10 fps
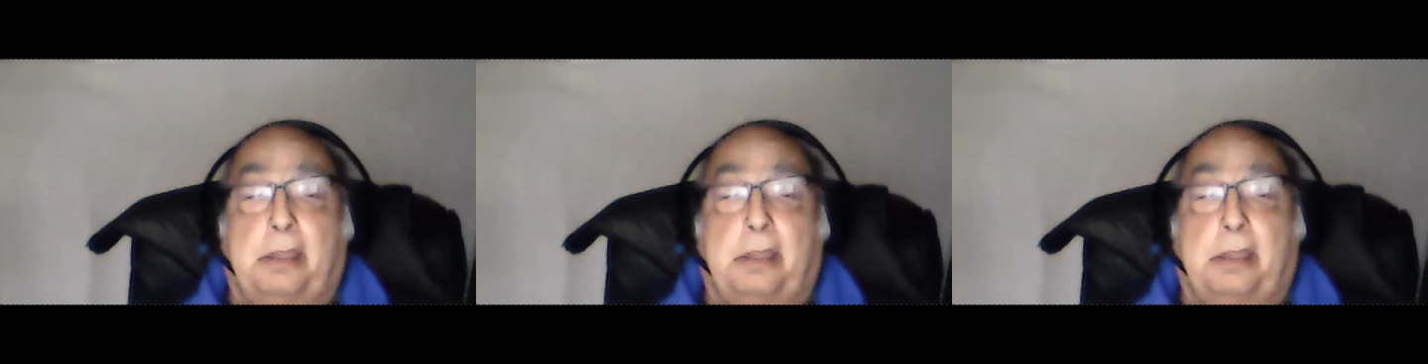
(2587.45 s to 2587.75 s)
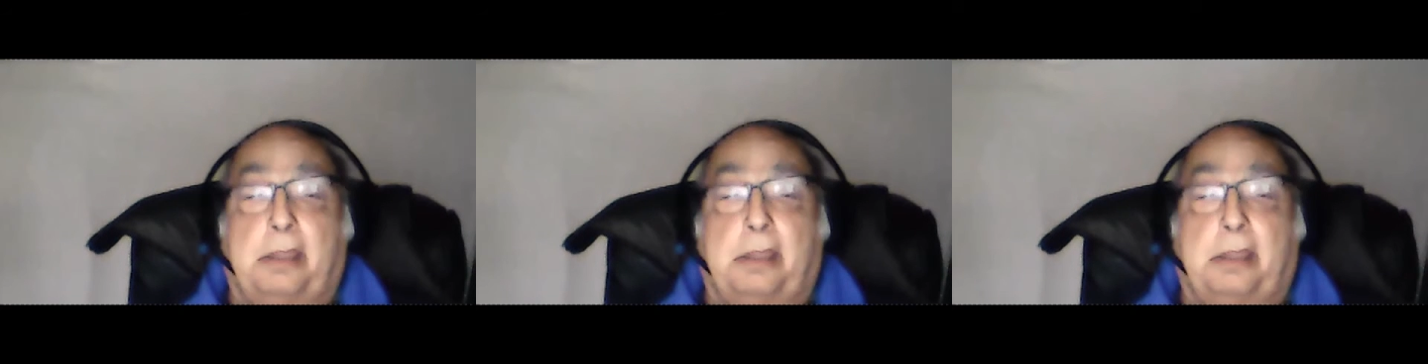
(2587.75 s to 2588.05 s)

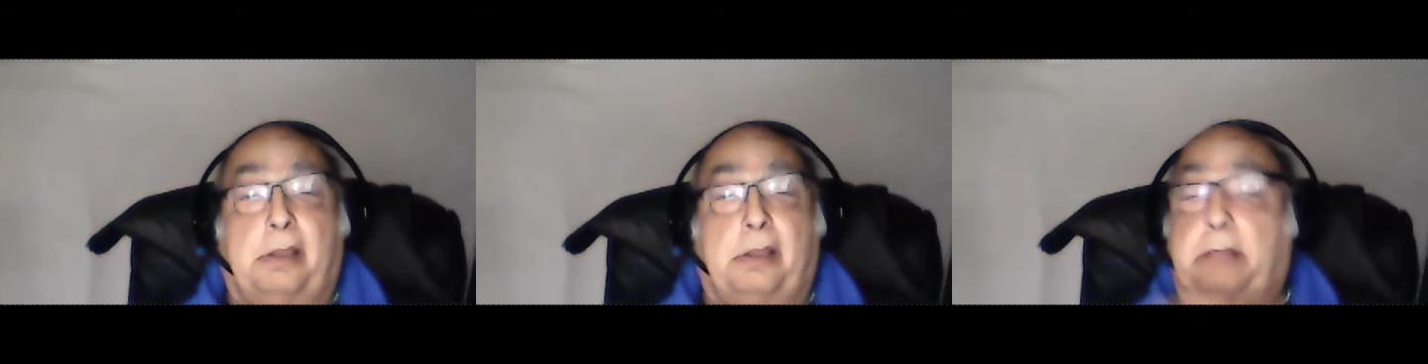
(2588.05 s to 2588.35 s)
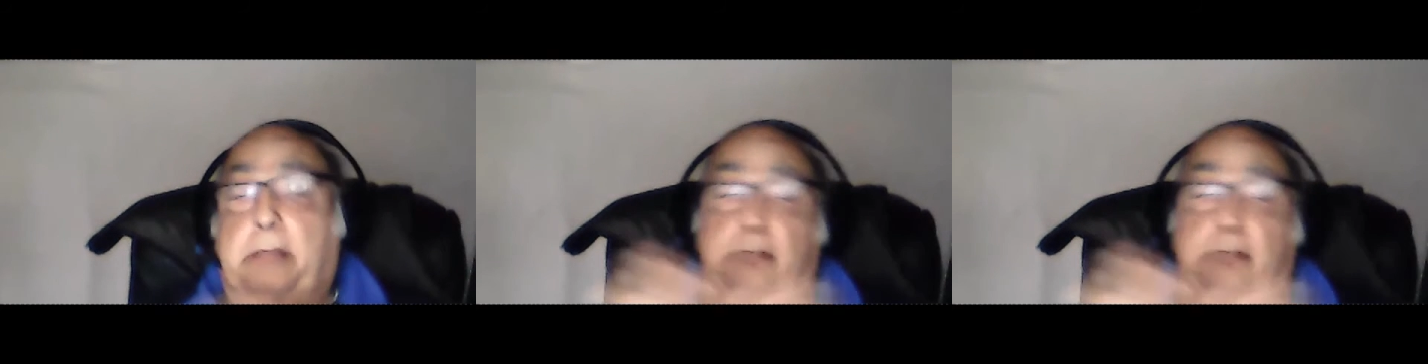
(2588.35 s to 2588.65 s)
uh, hey,
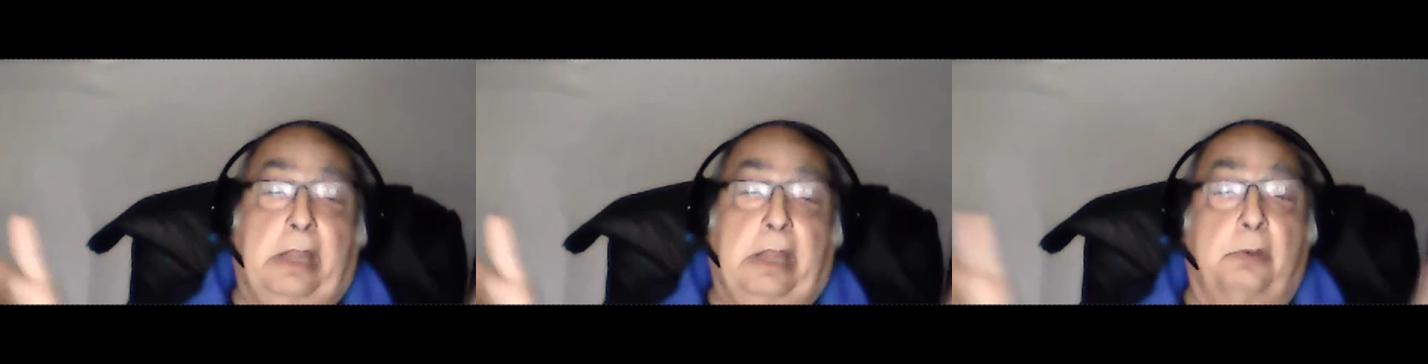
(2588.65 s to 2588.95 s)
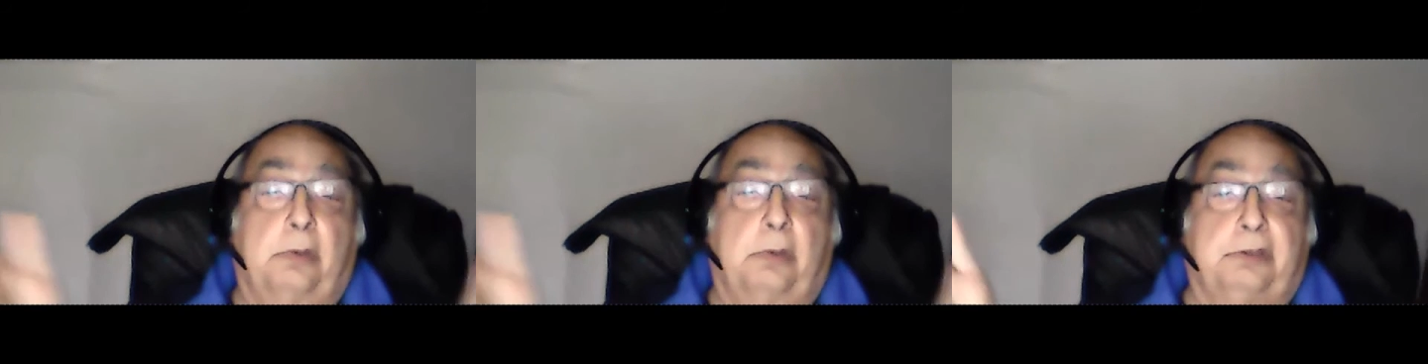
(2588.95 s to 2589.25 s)
my
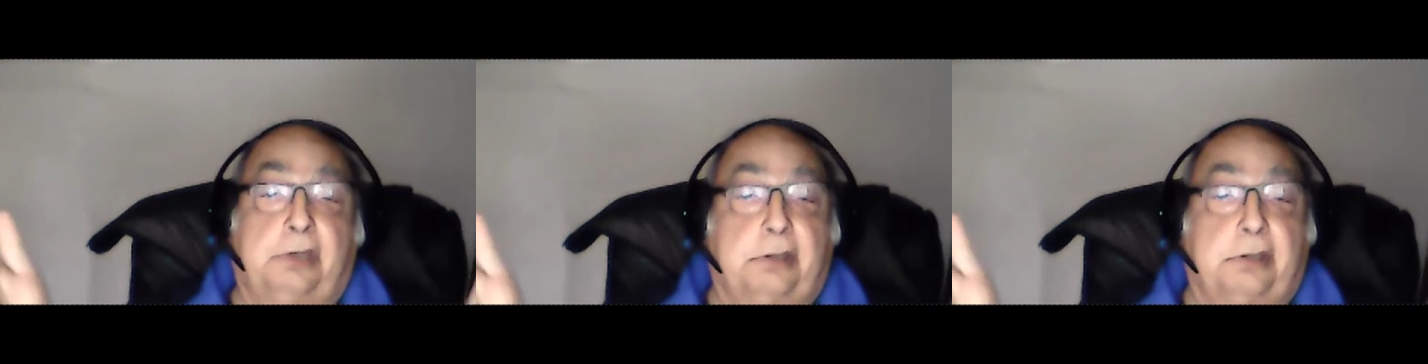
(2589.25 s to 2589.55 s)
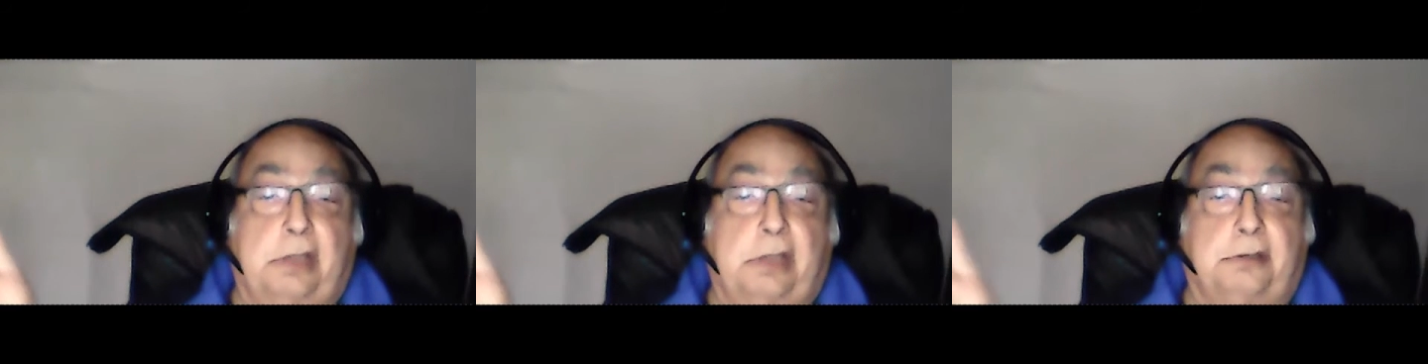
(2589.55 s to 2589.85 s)
A one C
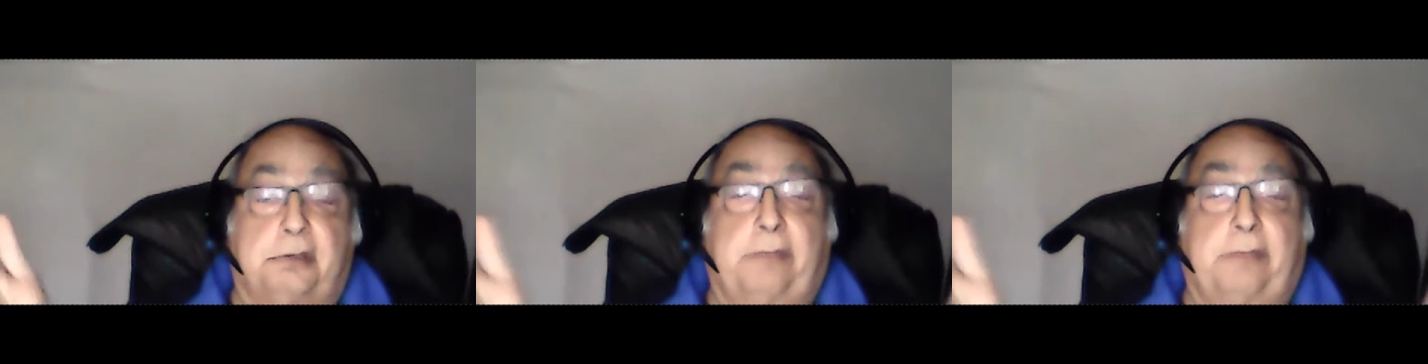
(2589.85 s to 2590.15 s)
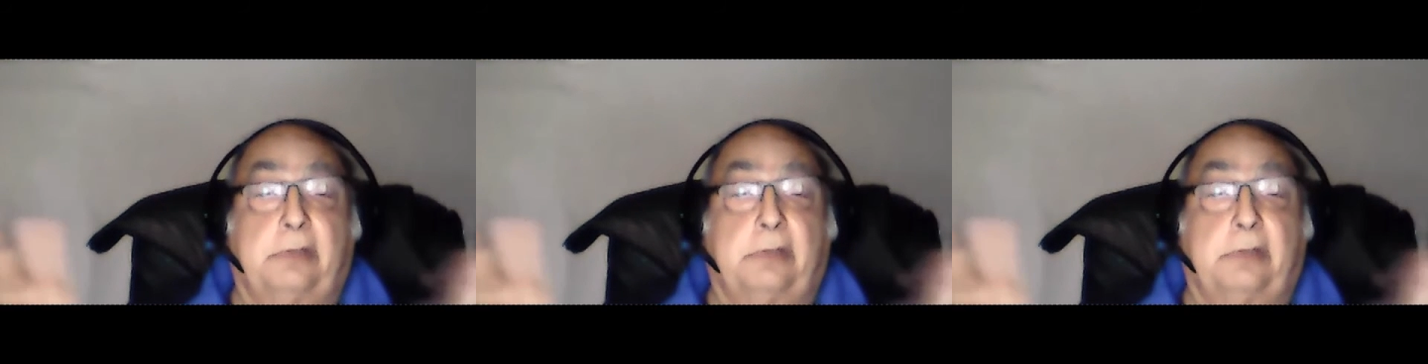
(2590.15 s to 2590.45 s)
is under
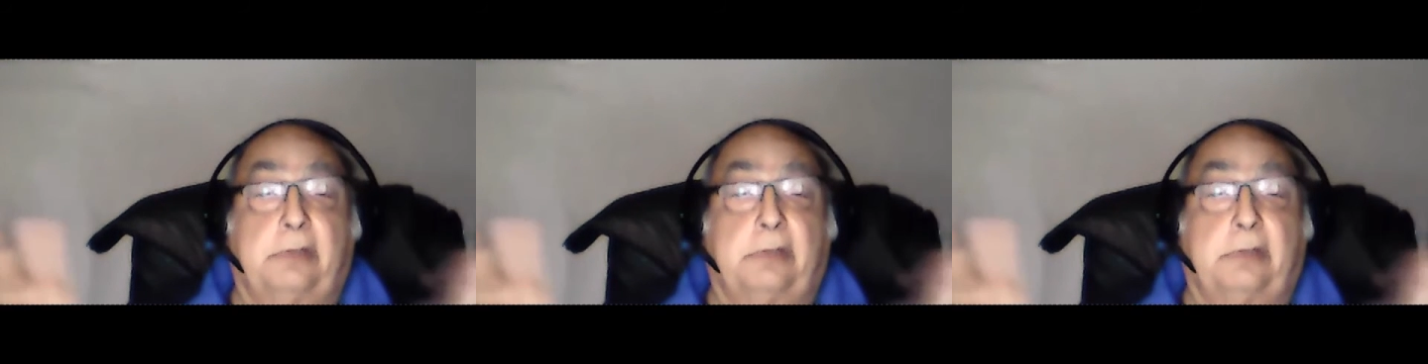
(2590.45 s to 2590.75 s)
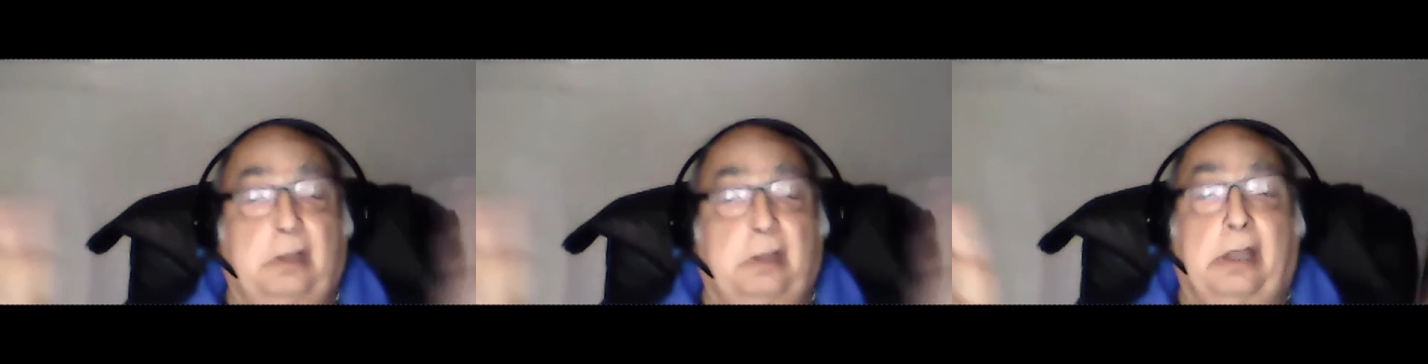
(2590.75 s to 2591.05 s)
seven,
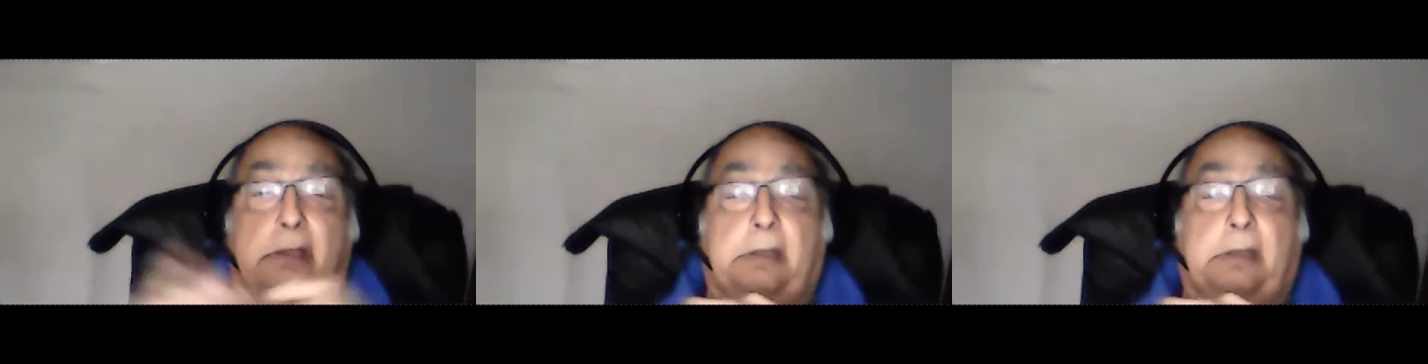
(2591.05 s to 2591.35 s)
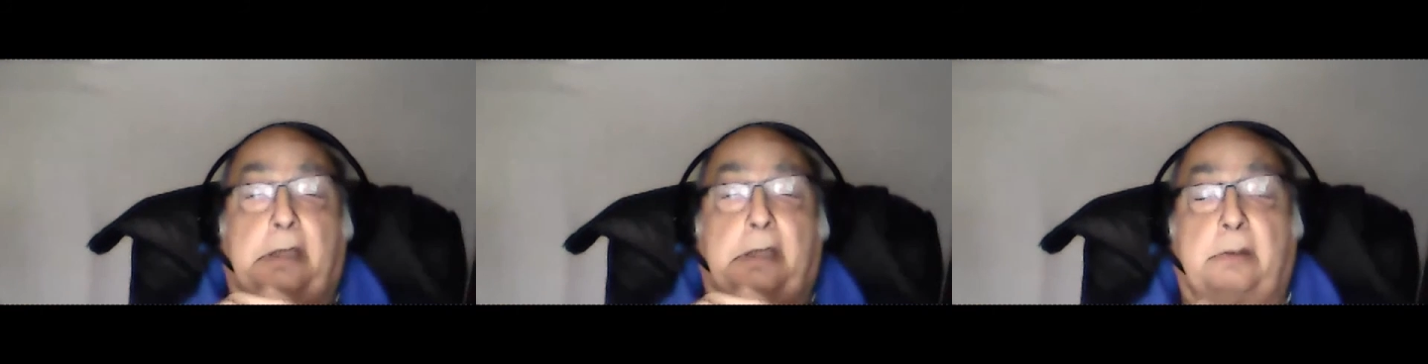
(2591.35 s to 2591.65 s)
and,
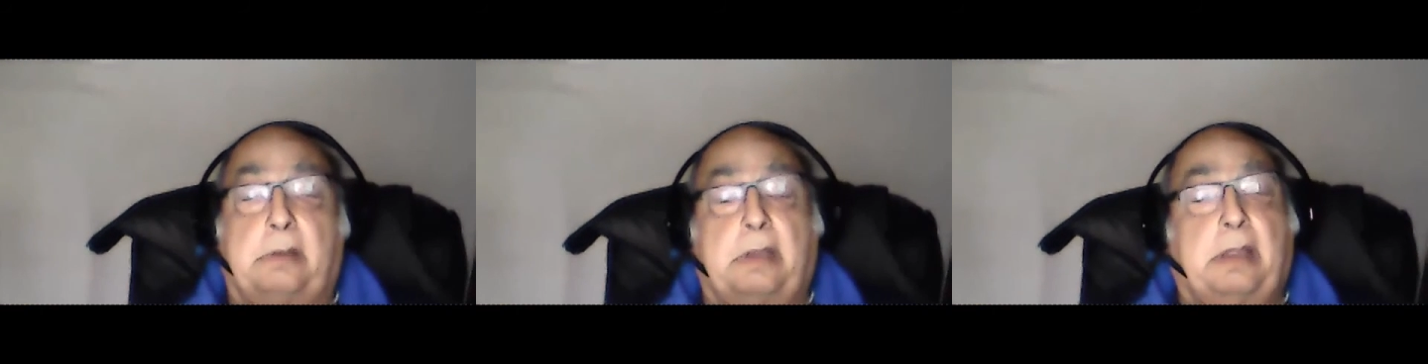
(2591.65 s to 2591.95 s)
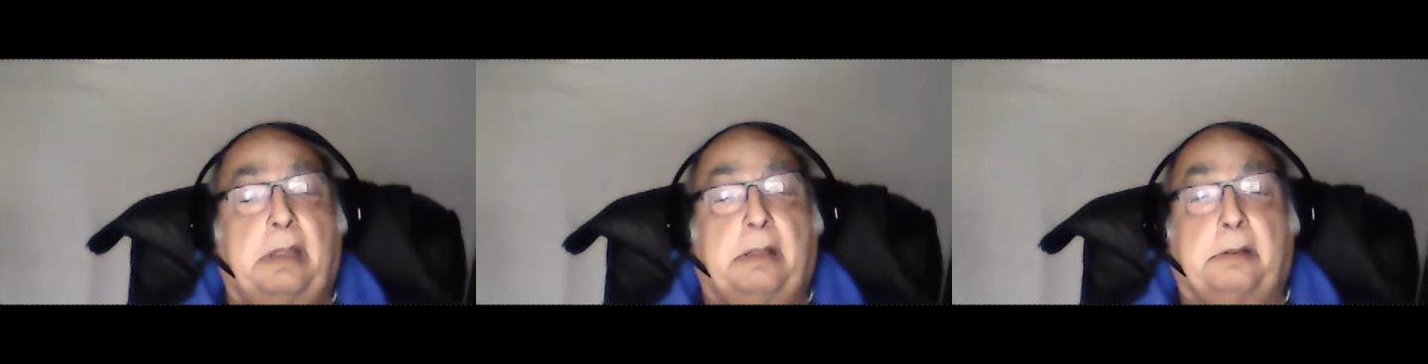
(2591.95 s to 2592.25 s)
uh, you
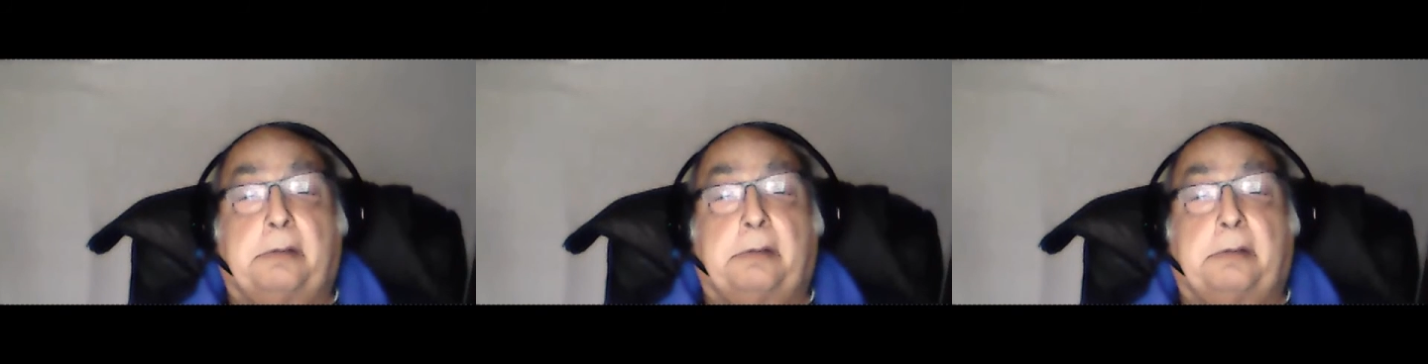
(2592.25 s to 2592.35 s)
know,